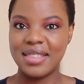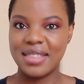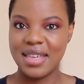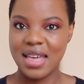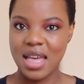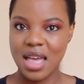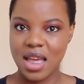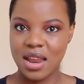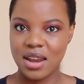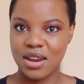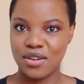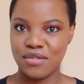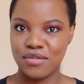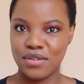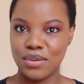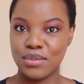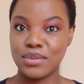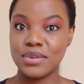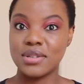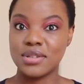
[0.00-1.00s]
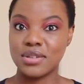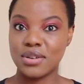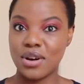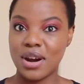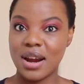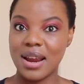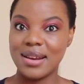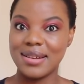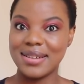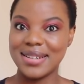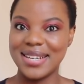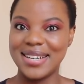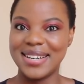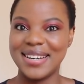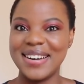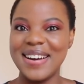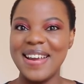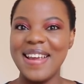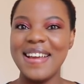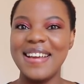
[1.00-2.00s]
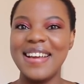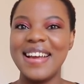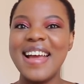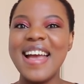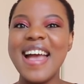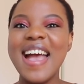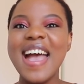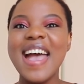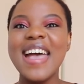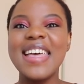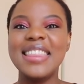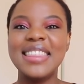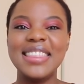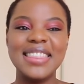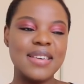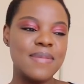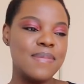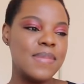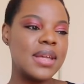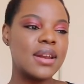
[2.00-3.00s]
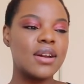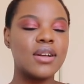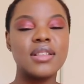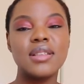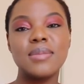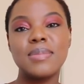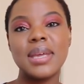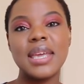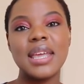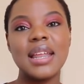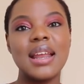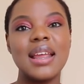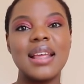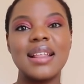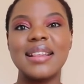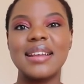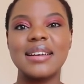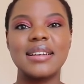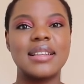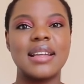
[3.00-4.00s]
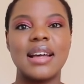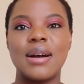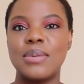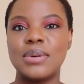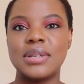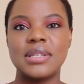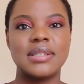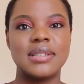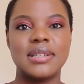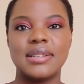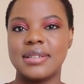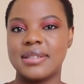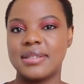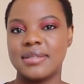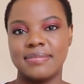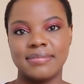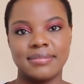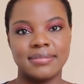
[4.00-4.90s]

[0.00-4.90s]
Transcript: The end of it was great. The middle, the beginning, like, that was just